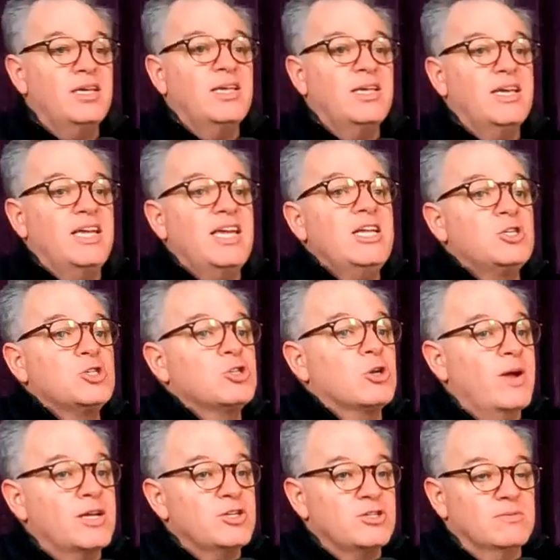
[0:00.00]
each
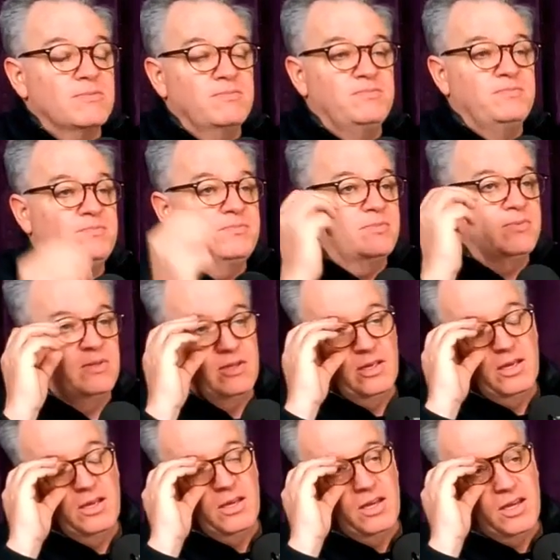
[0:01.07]
direction.
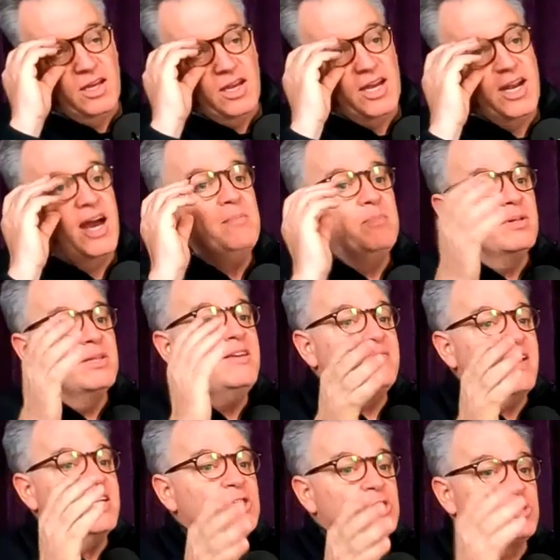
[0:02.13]
And I believe
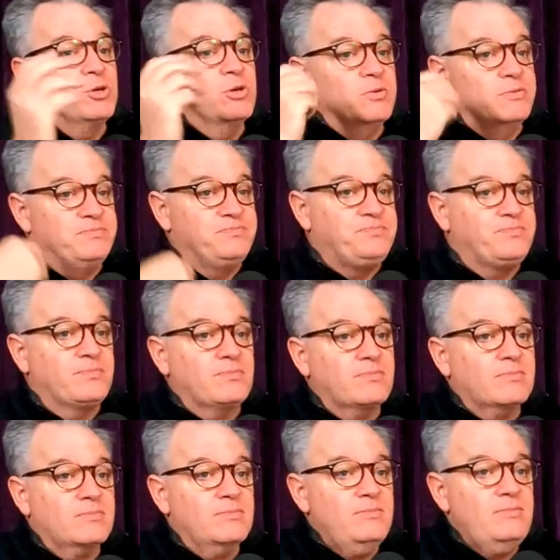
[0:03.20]
that's true.
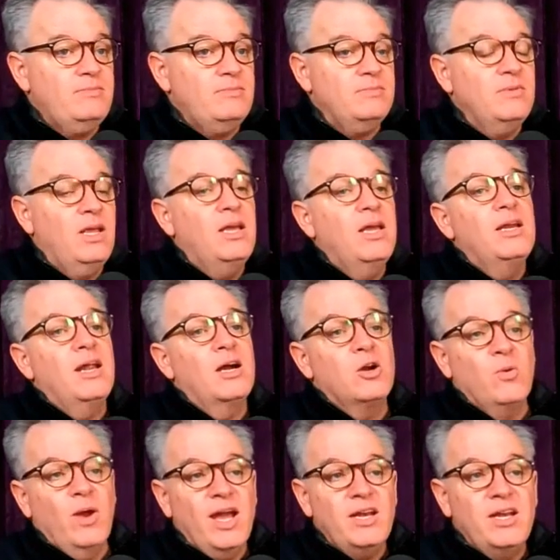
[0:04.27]
Now,
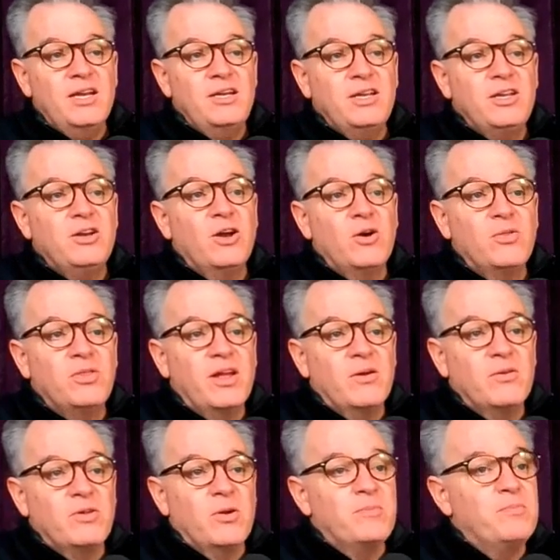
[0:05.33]
granted, you know,
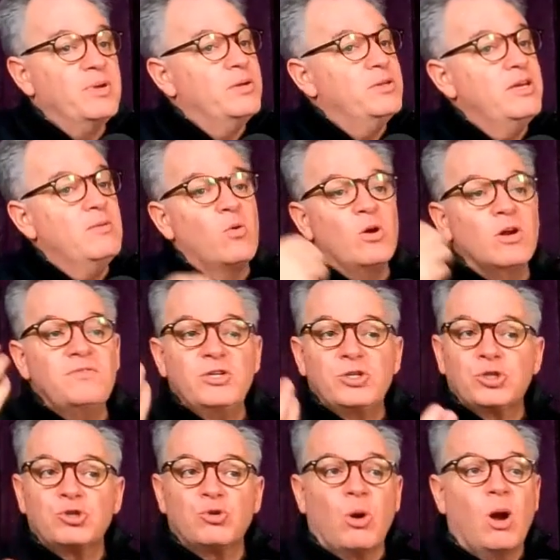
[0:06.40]
they're building more of these
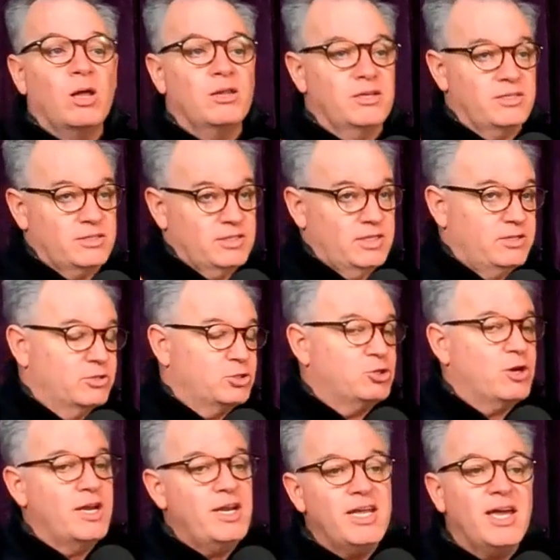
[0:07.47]
trolleys, and they're
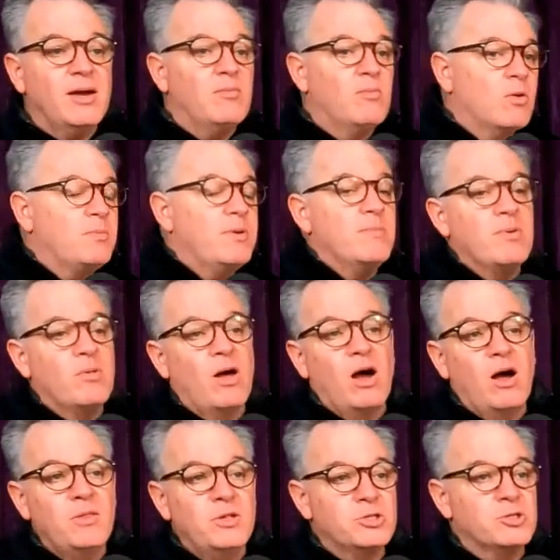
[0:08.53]
trying to get more people
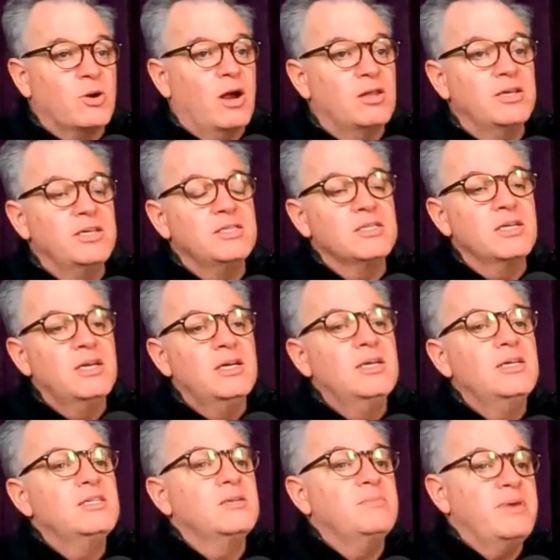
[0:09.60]
on the trolleys
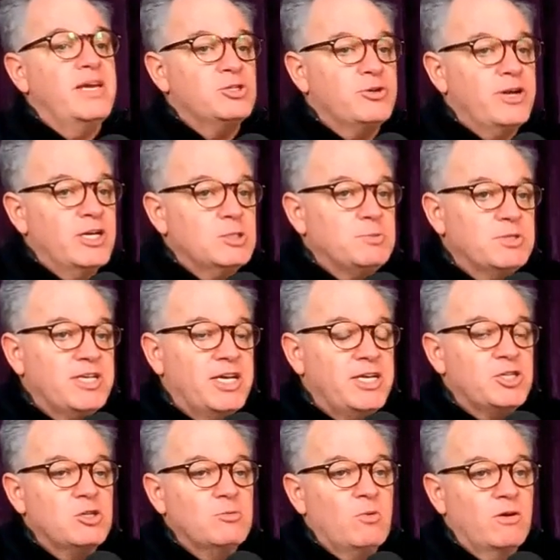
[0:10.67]
to make
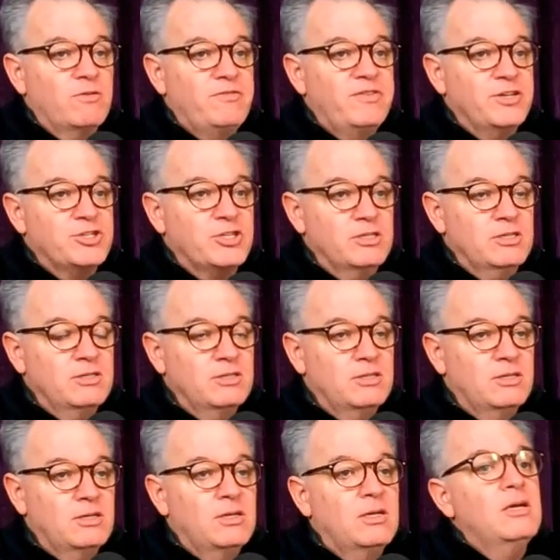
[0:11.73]
transportation more efficient.
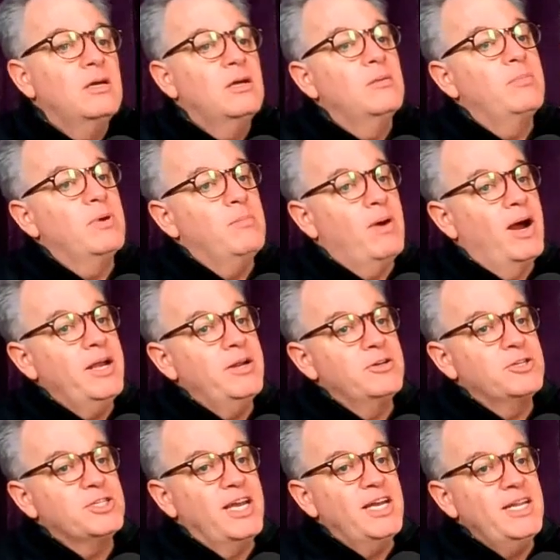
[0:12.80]
But my
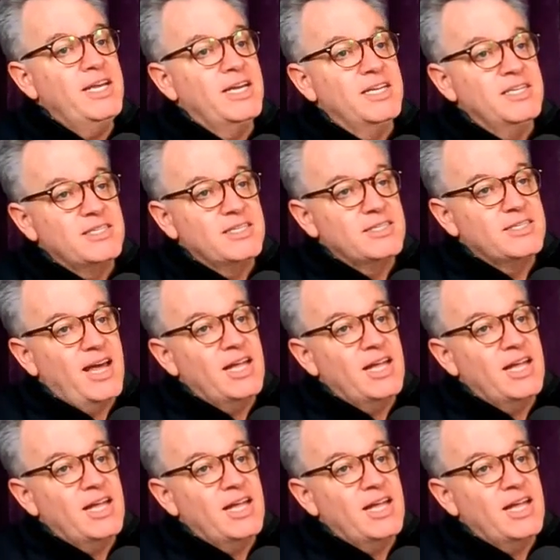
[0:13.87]
understanding is that